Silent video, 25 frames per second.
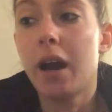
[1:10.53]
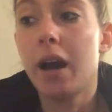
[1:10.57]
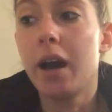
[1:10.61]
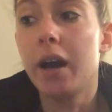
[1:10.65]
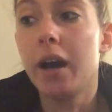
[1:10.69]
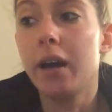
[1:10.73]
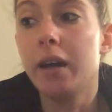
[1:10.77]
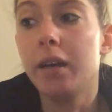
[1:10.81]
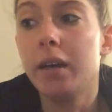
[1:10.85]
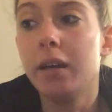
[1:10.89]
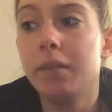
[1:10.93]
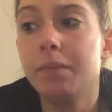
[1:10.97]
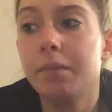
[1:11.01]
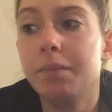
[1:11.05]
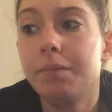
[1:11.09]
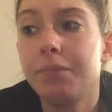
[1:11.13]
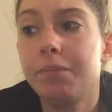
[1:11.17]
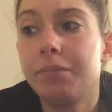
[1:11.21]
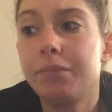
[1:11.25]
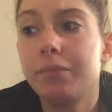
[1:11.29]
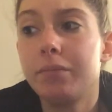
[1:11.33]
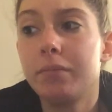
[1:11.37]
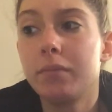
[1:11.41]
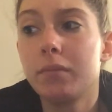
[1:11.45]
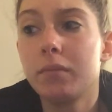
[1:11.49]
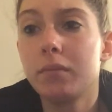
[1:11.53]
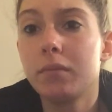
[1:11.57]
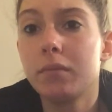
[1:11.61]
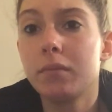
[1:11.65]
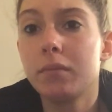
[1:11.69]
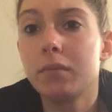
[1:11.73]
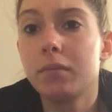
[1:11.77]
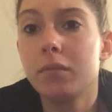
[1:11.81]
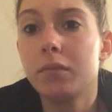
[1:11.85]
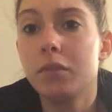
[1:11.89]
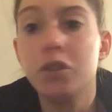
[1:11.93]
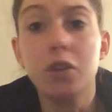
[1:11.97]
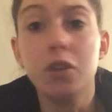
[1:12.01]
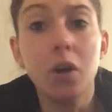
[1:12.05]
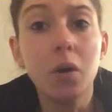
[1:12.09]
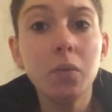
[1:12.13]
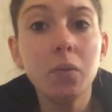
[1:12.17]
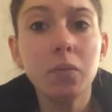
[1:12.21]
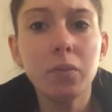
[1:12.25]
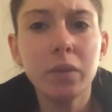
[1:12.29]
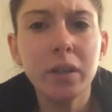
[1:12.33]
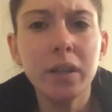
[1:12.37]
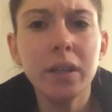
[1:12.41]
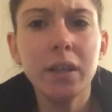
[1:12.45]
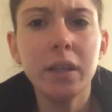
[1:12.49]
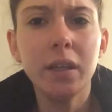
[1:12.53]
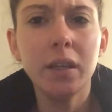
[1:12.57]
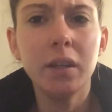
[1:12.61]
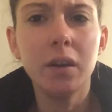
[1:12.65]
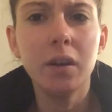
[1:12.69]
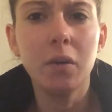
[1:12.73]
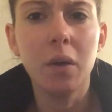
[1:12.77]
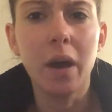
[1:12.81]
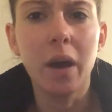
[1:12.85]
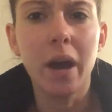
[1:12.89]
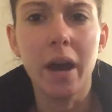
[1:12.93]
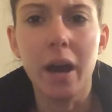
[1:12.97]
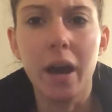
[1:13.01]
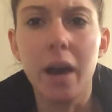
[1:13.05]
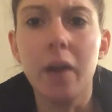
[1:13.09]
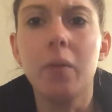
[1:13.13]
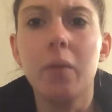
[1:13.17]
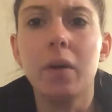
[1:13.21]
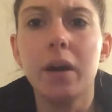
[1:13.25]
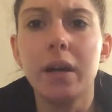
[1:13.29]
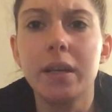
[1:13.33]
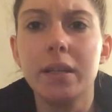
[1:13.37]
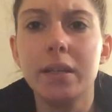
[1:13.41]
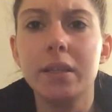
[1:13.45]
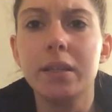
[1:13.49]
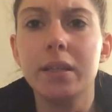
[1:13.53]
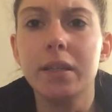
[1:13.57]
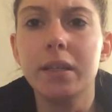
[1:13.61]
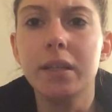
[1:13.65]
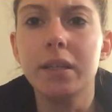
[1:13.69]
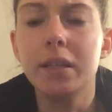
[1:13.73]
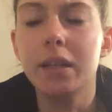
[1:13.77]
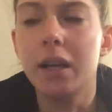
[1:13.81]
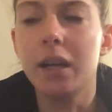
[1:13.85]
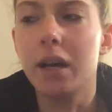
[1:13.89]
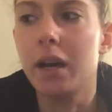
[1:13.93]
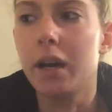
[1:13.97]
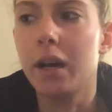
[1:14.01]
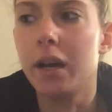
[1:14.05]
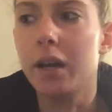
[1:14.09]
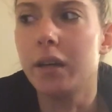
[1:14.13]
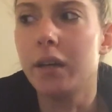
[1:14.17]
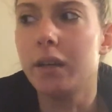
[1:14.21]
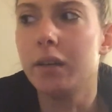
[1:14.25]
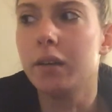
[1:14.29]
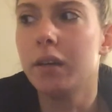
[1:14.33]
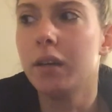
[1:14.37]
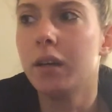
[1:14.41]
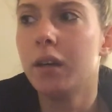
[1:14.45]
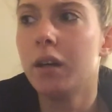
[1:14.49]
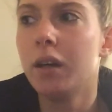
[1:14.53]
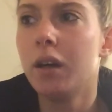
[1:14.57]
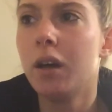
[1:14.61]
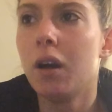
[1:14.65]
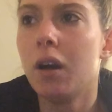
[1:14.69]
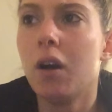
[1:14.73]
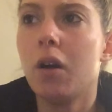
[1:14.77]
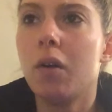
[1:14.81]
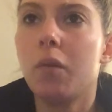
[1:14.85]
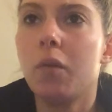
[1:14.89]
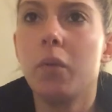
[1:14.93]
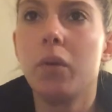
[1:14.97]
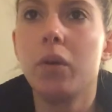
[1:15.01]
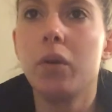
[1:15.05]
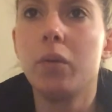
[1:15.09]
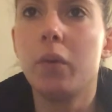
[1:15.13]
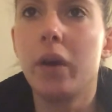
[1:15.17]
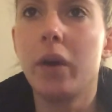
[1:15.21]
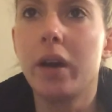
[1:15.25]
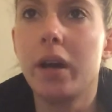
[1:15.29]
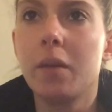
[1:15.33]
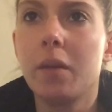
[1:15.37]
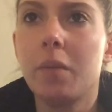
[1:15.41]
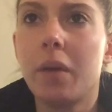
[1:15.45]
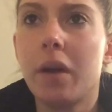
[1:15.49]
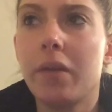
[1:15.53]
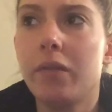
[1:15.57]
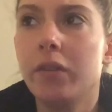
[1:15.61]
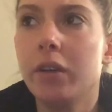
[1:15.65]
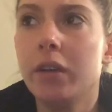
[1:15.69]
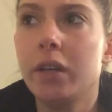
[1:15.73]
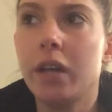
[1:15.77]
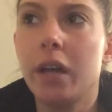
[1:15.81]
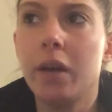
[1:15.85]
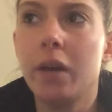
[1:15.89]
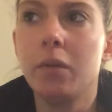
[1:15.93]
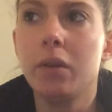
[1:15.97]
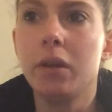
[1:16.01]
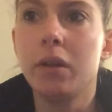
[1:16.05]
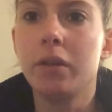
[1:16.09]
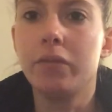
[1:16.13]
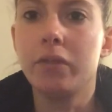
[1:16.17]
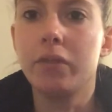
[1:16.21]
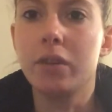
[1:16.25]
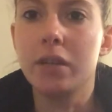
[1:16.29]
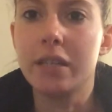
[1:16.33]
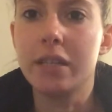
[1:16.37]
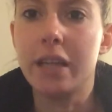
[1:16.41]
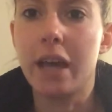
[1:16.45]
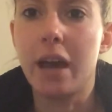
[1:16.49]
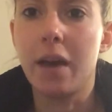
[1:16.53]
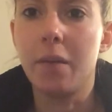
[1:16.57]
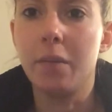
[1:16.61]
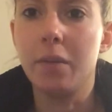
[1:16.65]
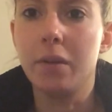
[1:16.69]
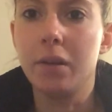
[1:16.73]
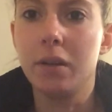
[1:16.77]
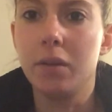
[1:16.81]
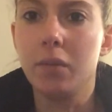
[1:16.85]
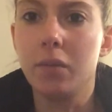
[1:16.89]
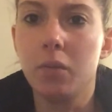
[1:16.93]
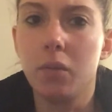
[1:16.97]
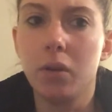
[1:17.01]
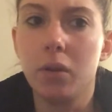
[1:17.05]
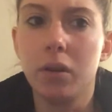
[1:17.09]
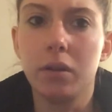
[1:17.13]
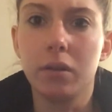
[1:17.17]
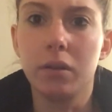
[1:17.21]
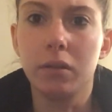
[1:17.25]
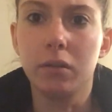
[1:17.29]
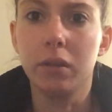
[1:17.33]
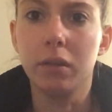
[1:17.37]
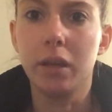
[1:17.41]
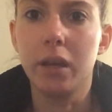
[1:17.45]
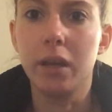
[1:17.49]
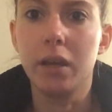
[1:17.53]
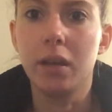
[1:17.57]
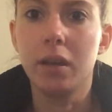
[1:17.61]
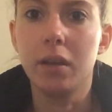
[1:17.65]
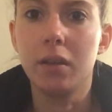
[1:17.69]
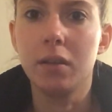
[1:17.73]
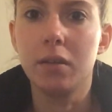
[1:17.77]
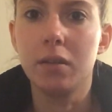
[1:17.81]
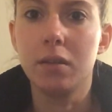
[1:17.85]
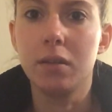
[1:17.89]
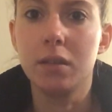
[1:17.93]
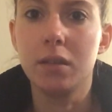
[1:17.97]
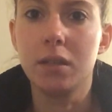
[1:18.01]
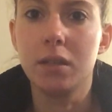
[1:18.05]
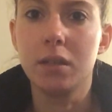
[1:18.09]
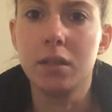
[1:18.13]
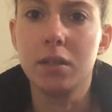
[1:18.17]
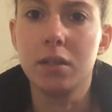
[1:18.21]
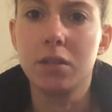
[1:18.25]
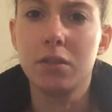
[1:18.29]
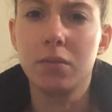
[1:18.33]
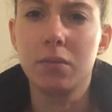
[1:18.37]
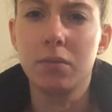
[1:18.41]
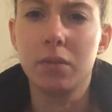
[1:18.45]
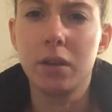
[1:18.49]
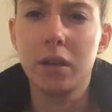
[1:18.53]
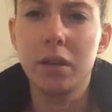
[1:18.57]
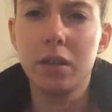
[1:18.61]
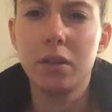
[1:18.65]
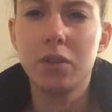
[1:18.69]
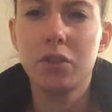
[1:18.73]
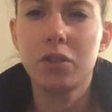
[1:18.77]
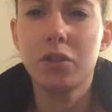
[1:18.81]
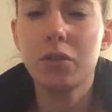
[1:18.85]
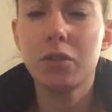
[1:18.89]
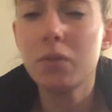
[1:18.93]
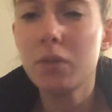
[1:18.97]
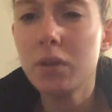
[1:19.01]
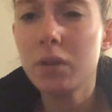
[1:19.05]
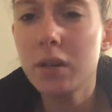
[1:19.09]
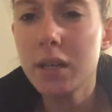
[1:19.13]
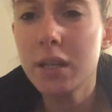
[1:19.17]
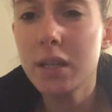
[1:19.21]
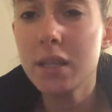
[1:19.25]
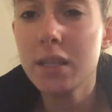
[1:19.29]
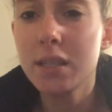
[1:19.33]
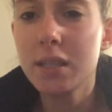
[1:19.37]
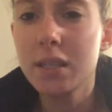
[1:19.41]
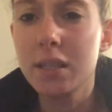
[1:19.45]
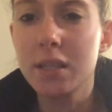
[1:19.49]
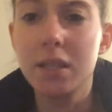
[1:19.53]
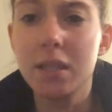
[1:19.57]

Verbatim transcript: I don't really know how I did it. I would wake up every day when it first happened and wonder, like, is this the right choice?